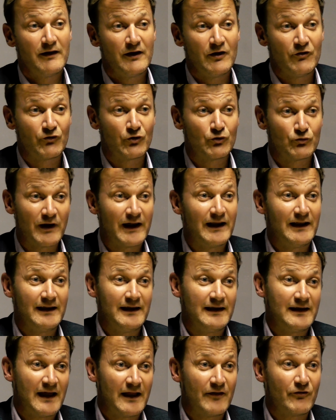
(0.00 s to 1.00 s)
has
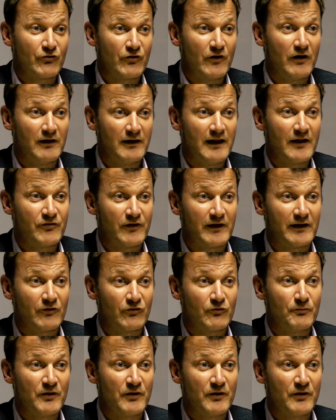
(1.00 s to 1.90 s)
greatly enhanced our lettings